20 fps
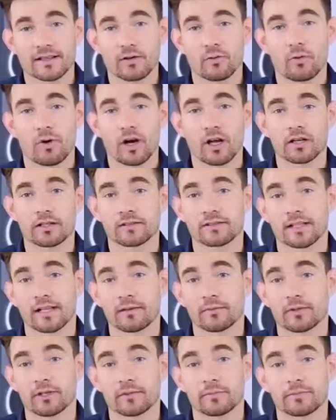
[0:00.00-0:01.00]
the water
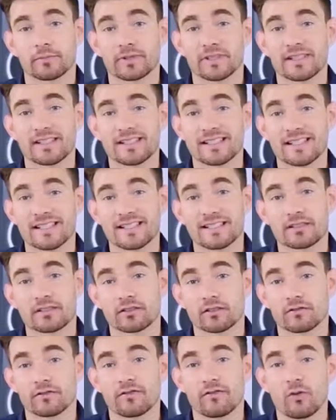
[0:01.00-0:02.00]
timer, please
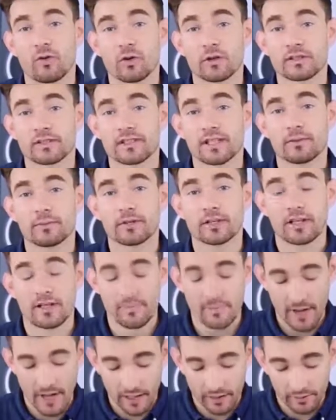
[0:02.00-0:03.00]
insert 4 AA
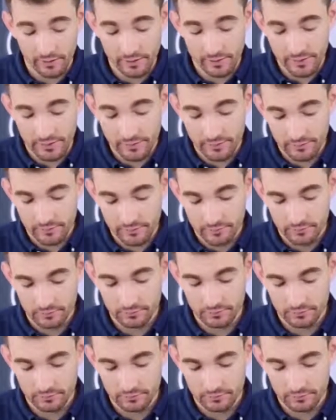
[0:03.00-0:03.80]
batteries.